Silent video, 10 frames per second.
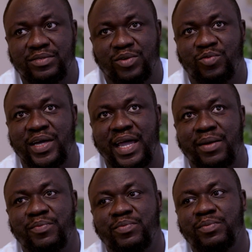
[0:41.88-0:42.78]
so when
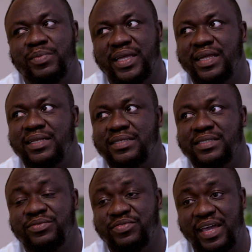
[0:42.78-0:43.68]
I made a
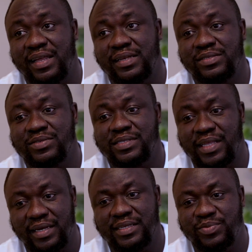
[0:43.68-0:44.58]
decision finally to
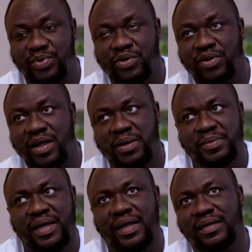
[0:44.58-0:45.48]
start this program,
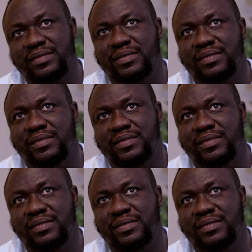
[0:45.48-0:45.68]
I'm like,